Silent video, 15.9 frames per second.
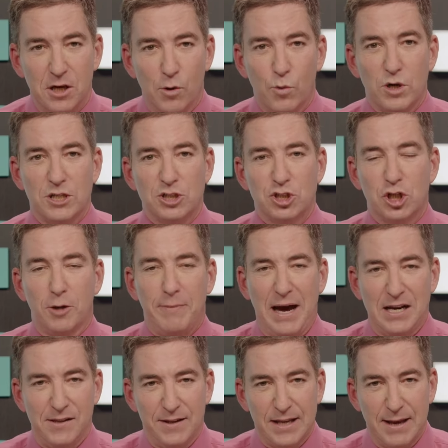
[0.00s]
whereas Joe
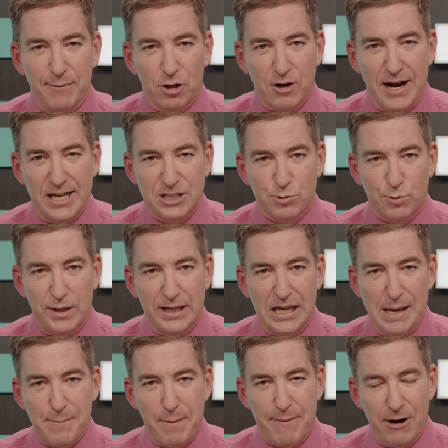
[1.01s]
Biden and the Democrats want to
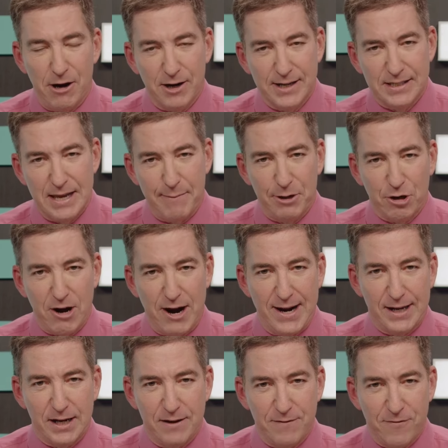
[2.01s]
keep America
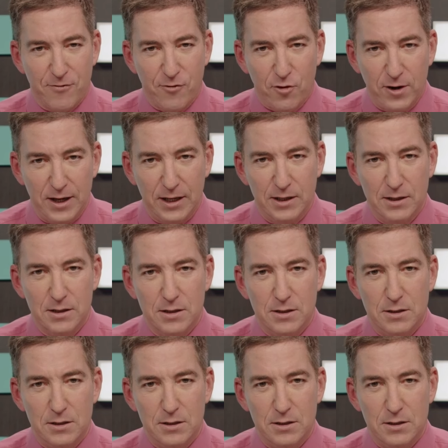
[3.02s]
democratic and free.